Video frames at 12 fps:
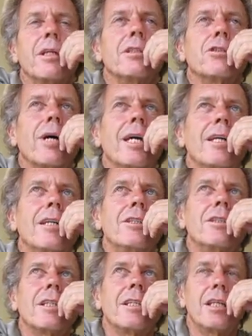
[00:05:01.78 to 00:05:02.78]
and try
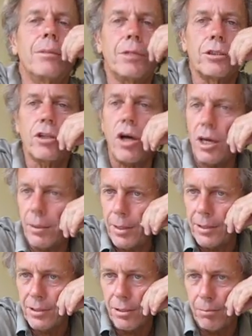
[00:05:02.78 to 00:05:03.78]
to get them to talk
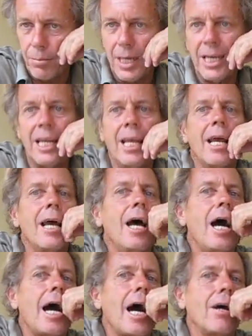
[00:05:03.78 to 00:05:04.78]
about their money,
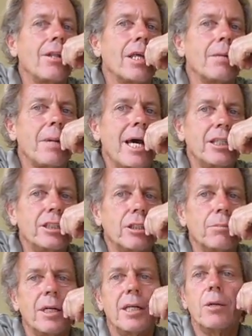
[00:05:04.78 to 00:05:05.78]
how they manage
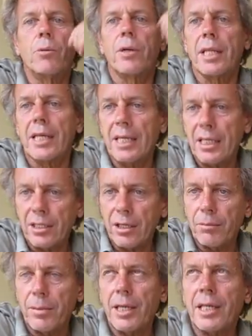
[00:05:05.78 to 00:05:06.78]
their money, where they get
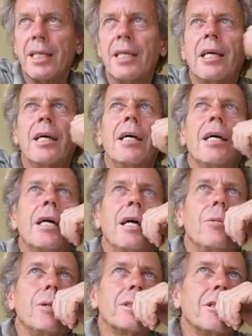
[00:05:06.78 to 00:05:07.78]
their money,
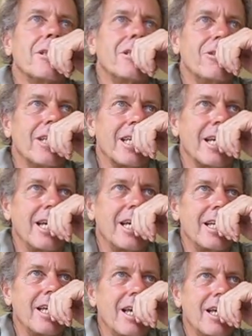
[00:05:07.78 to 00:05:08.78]
and what they're doing.
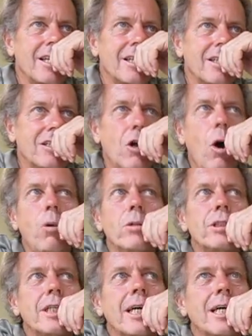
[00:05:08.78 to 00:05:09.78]
And
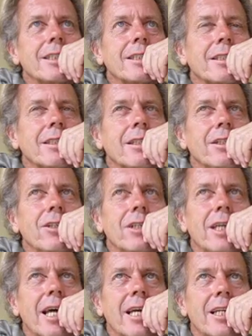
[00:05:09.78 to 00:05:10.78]
don't just
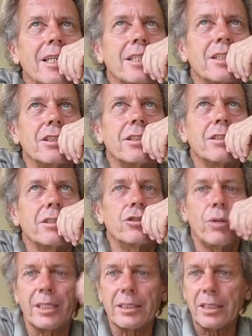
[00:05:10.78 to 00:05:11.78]
look at it as
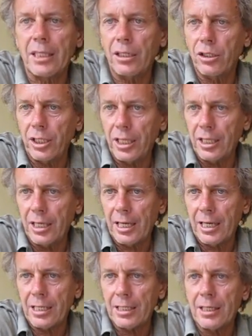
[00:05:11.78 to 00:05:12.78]
trusting, looking
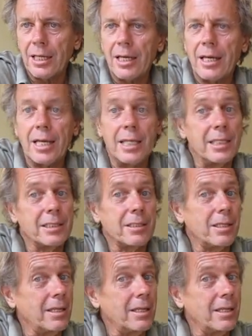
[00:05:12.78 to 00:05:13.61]
at it as